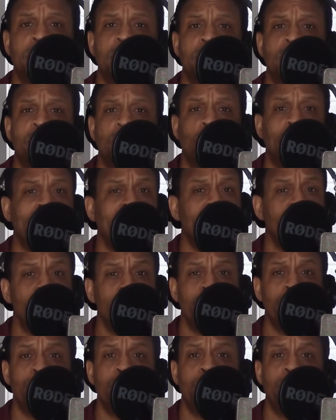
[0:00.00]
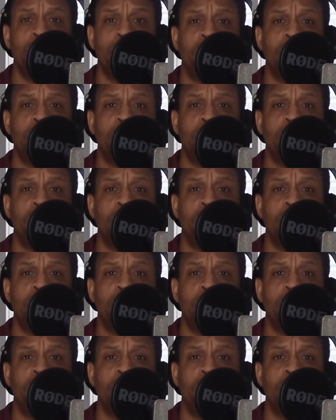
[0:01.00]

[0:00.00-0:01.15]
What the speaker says: What can you do?